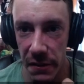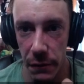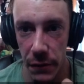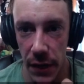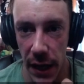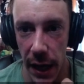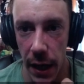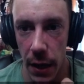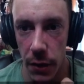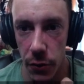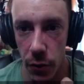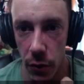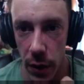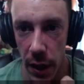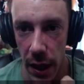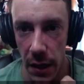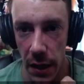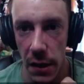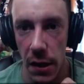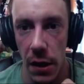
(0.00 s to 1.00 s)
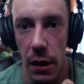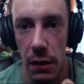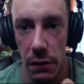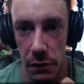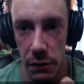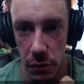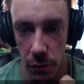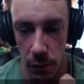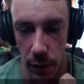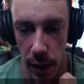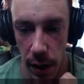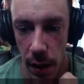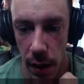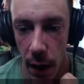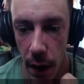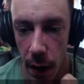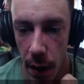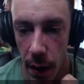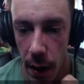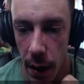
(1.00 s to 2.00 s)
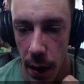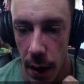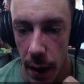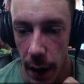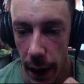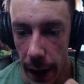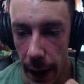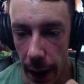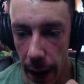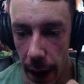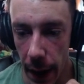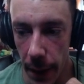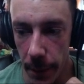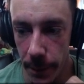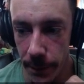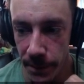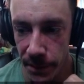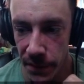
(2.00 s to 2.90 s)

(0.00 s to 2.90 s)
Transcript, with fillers: candle in history. Um,